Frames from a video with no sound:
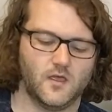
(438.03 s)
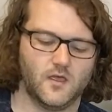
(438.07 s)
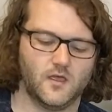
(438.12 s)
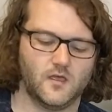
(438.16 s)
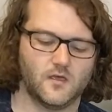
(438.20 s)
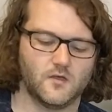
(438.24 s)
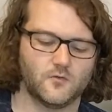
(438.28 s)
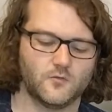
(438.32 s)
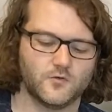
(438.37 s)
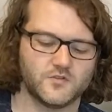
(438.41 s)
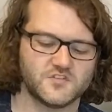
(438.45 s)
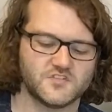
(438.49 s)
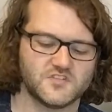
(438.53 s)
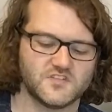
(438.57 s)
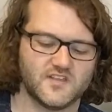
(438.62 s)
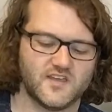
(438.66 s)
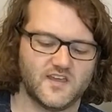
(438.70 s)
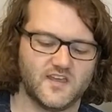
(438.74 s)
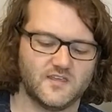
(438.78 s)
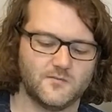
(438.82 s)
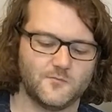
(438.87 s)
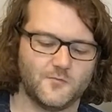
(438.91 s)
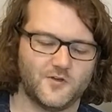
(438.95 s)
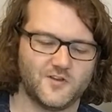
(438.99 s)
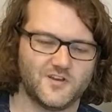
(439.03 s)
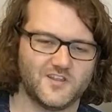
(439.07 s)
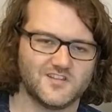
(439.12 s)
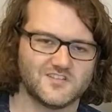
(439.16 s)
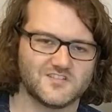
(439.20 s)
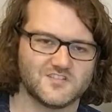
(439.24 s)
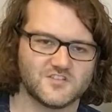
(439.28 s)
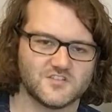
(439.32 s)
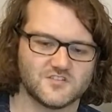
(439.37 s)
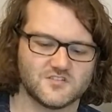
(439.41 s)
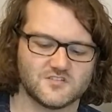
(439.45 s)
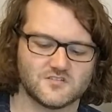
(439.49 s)
Once you're there, you might need to
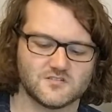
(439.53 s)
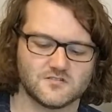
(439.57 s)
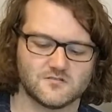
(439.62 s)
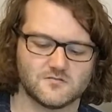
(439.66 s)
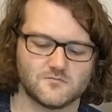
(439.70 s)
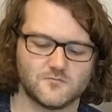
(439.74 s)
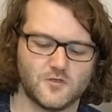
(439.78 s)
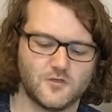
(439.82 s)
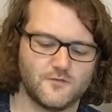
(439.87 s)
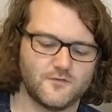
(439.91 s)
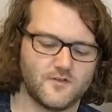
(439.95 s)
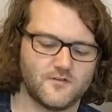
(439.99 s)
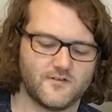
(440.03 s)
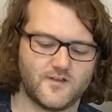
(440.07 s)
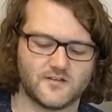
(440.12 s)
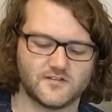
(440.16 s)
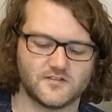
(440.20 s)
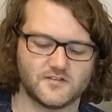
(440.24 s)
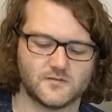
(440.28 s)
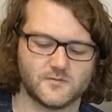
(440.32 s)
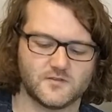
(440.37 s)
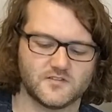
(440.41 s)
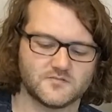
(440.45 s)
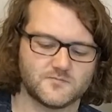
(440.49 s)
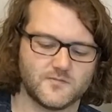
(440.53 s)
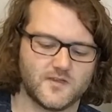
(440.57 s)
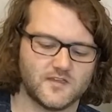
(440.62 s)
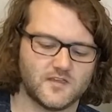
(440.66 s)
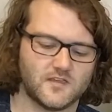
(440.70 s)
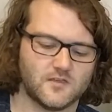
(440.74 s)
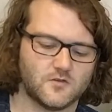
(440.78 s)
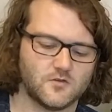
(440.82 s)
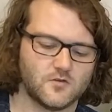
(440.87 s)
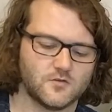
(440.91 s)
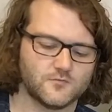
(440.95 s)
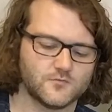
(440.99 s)
just move it around a little bit to make it
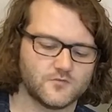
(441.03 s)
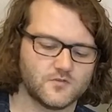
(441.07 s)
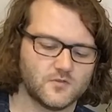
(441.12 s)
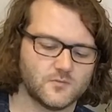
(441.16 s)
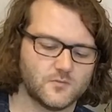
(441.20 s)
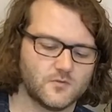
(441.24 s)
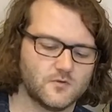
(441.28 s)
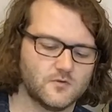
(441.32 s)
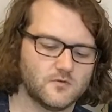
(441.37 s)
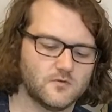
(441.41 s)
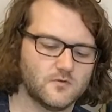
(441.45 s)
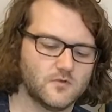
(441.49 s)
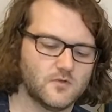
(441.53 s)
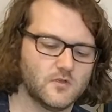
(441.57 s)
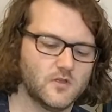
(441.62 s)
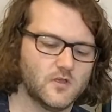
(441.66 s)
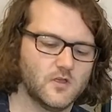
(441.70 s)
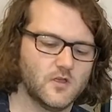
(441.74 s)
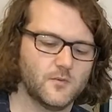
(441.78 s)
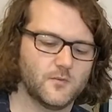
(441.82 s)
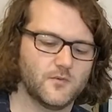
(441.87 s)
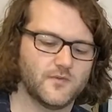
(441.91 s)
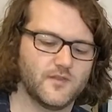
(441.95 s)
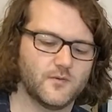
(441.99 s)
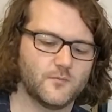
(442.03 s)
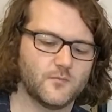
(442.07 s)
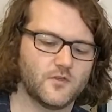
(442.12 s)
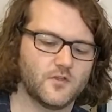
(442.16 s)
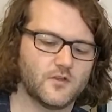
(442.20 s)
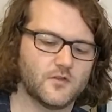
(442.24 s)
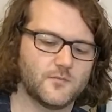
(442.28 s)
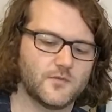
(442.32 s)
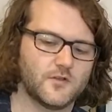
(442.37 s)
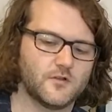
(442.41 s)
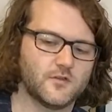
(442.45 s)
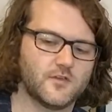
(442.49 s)
comfortable. But then we're going to
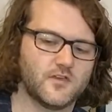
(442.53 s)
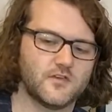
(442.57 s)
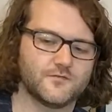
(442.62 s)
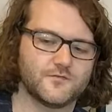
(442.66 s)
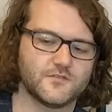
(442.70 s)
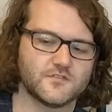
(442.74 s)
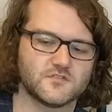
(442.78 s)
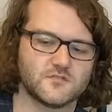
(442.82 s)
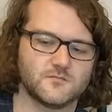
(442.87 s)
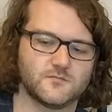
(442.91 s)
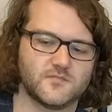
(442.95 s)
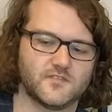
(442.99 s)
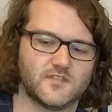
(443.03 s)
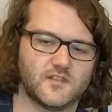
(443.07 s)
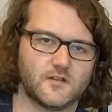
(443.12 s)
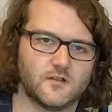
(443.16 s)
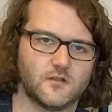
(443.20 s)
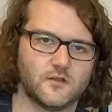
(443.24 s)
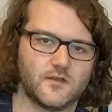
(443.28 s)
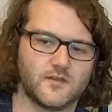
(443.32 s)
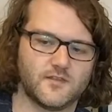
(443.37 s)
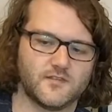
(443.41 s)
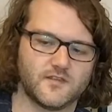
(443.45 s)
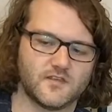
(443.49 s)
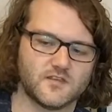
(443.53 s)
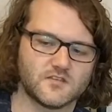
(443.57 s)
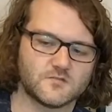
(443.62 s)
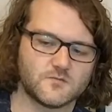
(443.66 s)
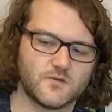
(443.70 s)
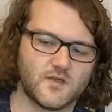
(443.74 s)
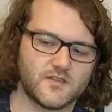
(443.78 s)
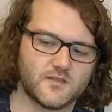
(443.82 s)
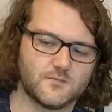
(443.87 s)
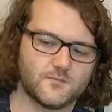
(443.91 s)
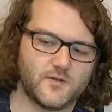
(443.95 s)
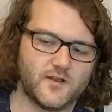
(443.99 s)
be looking for something like this, where
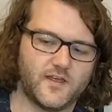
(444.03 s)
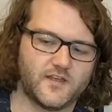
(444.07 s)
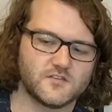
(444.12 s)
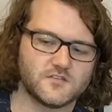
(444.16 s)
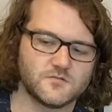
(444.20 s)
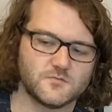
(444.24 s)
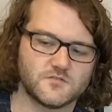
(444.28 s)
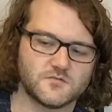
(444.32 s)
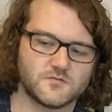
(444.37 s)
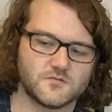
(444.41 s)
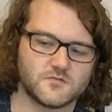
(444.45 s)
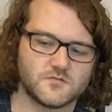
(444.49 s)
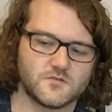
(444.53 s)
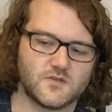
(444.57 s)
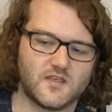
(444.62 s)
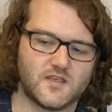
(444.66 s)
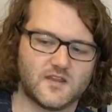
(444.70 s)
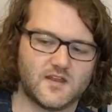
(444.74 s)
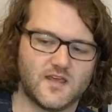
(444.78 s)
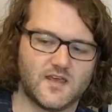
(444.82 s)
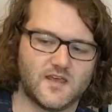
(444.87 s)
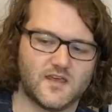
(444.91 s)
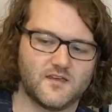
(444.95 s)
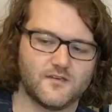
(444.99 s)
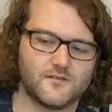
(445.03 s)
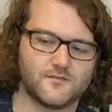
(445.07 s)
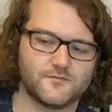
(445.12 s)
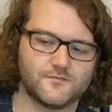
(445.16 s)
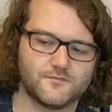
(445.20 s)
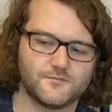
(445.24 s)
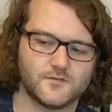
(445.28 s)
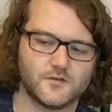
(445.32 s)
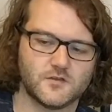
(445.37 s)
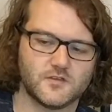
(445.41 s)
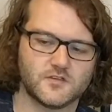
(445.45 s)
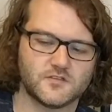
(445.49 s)
the plectrum is between our
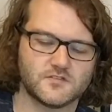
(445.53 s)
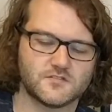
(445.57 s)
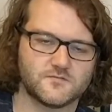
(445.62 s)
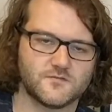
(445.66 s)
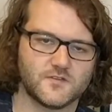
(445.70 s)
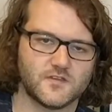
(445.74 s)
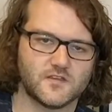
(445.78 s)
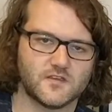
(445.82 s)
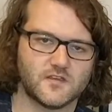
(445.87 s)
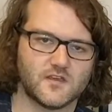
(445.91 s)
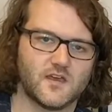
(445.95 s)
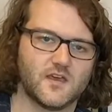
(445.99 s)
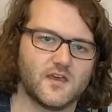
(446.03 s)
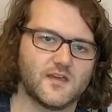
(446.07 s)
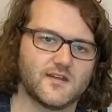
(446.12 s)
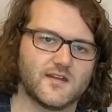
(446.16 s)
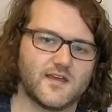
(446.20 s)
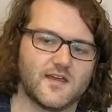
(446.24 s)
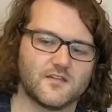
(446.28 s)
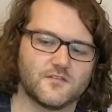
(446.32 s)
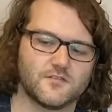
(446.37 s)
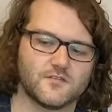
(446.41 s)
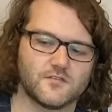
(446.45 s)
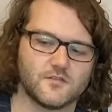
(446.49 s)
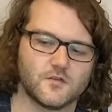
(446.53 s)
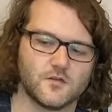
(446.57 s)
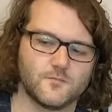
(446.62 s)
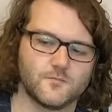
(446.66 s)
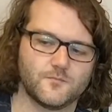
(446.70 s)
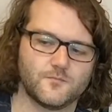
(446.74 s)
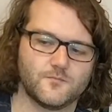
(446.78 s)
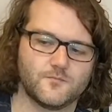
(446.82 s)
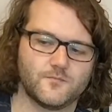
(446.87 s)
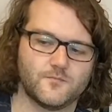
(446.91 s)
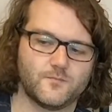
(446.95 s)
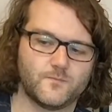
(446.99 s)
first finger and our thumb.
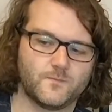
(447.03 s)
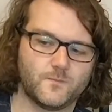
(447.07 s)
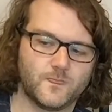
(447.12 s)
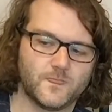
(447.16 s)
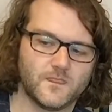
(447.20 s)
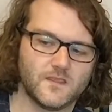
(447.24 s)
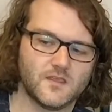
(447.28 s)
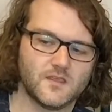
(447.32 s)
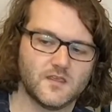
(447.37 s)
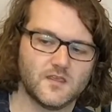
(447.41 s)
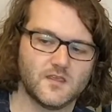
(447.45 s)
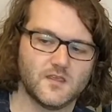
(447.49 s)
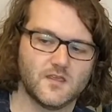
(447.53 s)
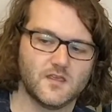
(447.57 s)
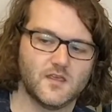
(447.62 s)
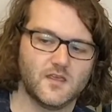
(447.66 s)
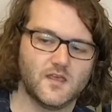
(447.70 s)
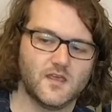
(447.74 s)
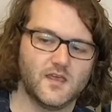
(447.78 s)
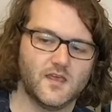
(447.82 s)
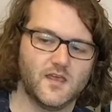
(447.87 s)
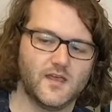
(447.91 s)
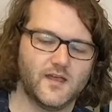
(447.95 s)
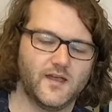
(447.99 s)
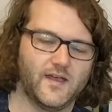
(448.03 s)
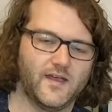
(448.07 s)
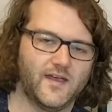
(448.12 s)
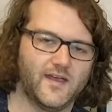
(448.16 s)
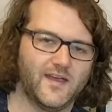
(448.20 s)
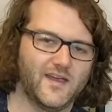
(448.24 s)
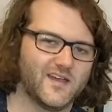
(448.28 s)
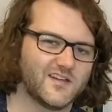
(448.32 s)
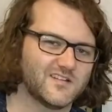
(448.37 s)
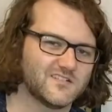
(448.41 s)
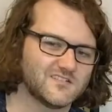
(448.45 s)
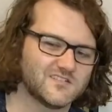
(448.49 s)

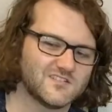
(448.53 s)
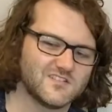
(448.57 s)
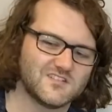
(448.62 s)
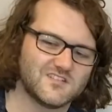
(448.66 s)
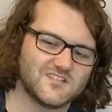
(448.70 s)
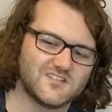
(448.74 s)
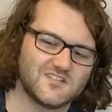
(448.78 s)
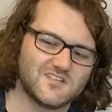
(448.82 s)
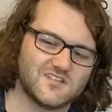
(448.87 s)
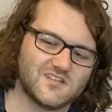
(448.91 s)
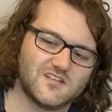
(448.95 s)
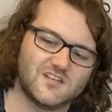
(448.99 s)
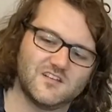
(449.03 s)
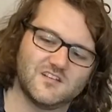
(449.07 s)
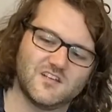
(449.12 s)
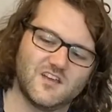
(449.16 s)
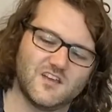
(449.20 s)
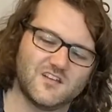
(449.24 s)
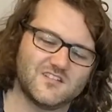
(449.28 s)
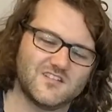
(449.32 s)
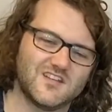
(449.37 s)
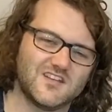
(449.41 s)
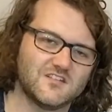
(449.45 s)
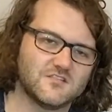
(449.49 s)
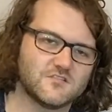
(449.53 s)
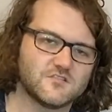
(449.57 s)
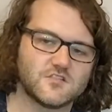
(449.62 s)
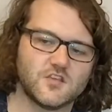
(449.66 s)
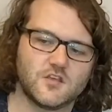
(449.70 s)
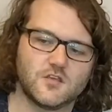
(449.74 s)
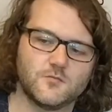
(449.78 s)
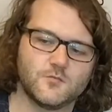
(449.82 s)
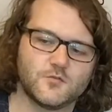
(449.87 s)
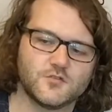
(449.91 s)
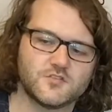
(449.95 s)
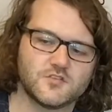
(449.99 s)
And you don't need too
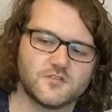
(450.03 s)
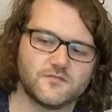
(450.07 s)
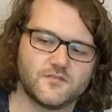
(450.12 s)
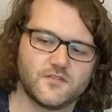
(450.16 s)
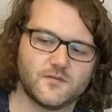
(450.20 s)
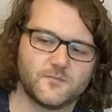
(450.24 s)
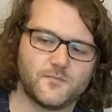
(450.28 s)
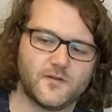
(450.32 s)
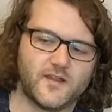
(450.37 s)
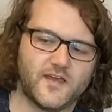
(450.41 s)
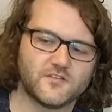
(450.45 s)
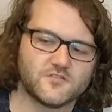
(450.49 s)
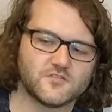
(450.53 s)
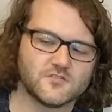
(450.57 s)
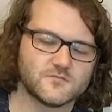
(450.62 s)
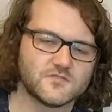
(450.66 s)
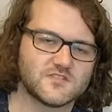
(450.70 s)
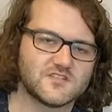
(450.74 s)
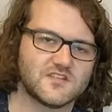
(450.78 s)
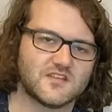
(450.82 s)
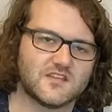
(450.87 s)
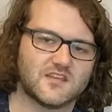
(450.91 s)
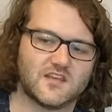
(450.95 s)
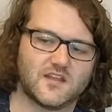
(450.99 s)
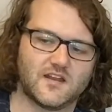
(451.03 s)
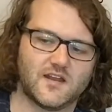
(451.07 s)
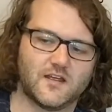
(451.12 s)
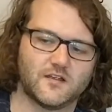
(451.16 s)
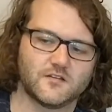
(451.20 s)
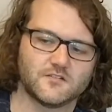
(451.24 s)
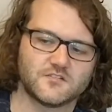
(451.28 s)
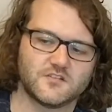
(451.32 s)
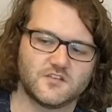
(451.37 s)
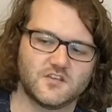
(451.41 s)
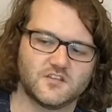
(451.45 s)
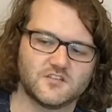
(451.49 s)
much of the plectrum sticking out,
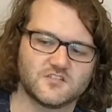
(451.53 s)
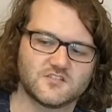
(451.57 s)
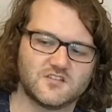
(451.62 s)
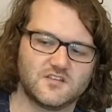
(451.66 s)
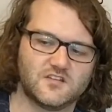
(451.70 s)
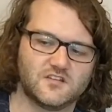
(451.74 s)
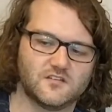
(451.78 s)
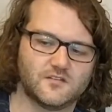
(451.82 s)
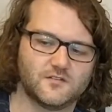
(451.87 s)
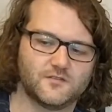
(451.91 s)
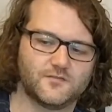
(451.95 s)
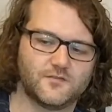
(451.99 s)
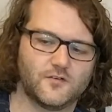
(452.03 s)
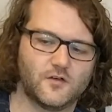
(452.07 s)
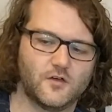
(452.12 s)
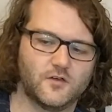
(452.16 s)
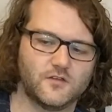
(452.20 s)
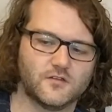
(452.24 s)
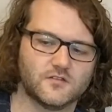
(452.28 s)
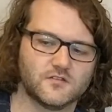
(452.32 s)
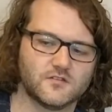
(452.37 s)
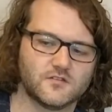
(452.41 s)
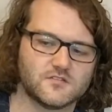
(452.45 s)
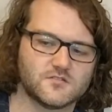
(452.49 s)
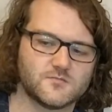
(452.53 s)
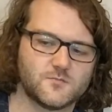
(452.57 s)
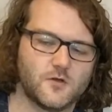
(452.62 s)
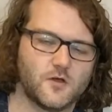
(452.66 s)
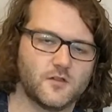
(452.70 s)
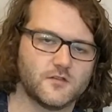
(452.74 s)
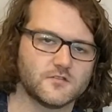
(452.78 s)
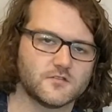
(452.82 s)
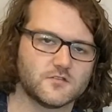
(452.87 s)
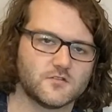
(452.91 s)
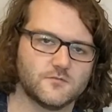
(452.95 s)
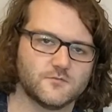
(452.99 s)
so you just need to find a spot
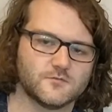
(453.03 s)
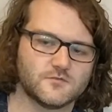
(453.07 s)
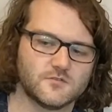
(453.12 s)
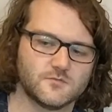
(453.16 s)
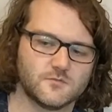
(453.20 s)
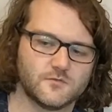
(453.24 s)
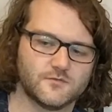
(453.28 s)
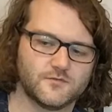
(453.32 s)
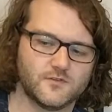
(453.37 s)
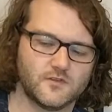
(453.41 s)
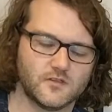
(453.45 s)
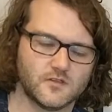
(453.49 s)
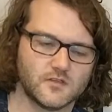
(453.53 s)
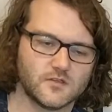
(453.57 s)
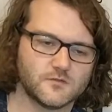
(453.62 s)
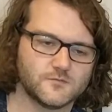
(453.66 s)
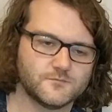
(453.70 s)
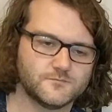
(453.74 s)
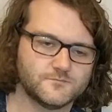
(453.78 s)
that's comfortable for you.